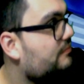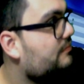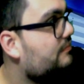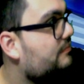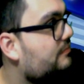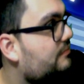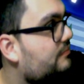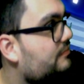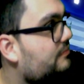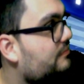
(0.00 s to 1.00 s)
And on a win
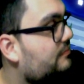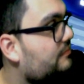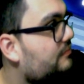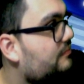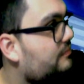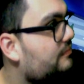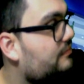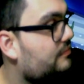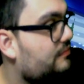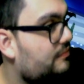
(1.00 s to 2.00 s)
draw, we bump it behind
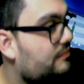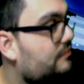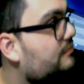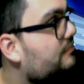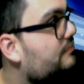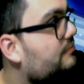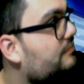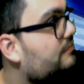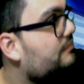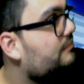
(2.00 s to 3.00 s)
the net, or we continue to
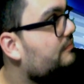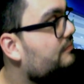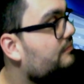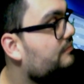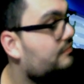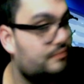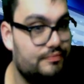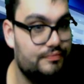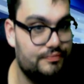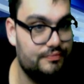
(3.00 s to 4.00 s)
go up the strong
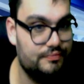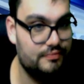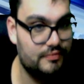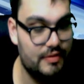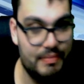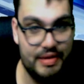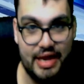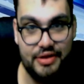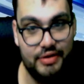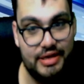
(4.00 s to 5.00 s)
side. But
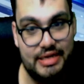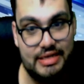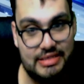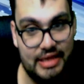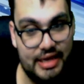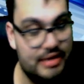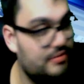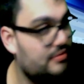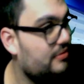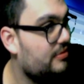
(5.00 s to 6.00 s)
yeah, I know it is late.
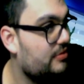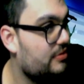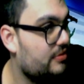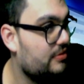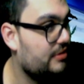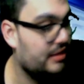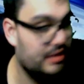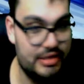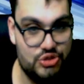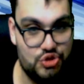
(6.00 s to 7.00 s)
It
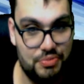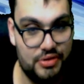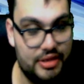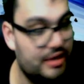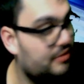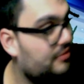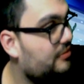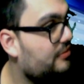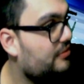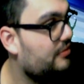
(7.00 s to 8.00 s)
is super late.
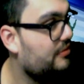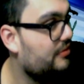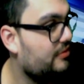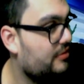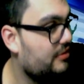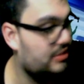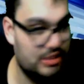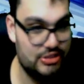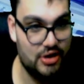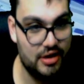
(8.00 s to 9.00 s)

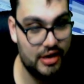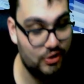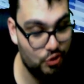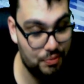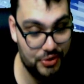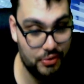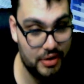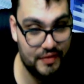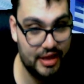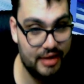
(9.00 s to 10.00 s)
Cesar, I hope you don't
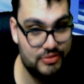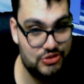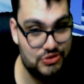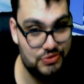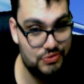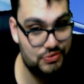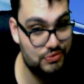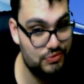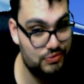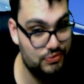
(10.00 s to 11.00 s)
have to get up
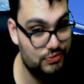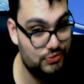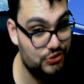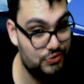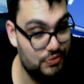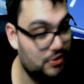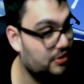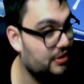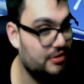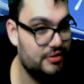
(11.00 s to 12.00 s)
too
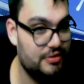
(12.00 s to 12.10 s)
early.